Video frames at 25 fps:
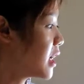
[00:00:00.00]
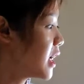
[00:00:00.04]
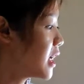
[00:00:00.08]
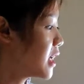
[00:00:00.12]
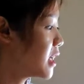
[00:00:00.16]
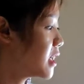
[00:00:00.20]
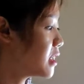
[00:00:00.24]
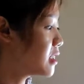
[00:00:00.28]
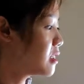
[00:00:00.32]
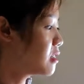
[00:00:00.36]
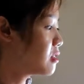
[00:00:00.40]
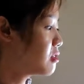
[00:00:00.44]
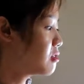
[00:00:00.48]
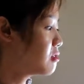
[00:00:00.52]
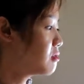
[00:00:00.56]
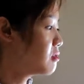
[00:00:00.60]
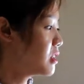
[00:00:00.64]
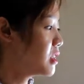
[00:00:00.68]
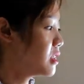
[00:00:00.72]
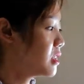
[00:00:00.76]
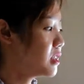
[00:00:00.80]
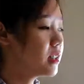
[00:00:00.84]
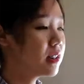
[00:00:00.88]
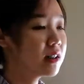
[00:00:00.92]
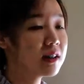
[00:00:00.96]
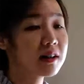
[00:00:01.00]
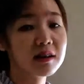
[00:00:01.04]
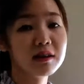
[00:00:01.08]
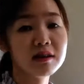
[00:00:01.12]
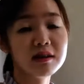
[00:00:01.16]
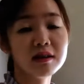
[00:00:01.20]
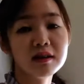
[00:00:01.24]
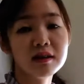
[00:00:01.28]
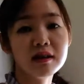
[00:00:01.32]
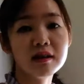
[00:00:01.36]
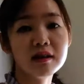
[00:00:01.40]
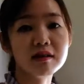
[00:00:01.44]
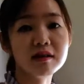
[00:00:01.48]
And over here,
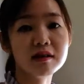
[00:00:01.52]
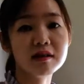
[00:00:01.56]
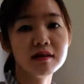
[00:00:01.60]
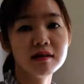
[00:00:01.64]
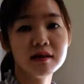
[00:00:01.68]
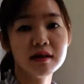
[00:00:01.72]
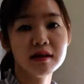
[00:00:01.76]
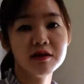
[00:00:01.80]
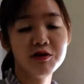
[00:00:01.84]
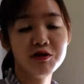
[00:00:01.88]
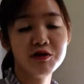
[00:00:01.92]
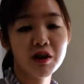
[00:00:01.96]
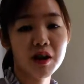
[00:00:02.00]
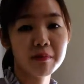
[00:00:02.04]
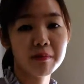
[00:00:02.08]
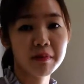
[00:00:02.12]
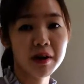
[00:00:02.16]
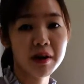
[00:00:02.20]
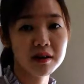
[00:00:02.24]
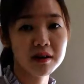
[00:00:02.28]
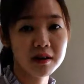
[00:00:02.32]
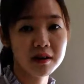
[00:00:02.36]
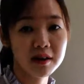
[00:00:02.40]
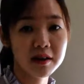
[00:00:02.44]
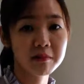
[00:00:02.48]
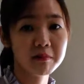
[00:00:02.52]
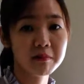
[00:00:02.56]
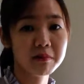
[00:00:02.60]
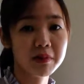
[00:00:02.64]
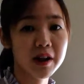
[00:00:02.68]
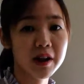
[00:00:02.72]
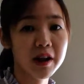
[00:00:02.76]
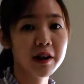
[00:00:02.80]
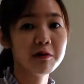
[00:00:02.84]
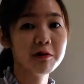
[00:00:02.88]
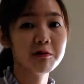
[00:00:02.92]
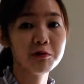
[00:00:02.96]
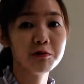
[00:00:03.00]
this is the dramatic
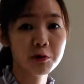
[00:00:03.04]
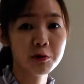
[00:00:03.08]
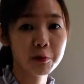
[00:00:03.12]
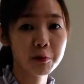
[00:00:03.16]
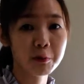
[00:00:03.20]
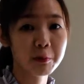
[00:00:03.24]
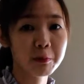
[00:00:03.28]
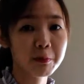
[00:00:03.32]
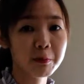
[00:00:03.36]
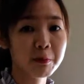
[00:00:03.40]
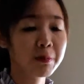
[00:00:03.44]
playroom.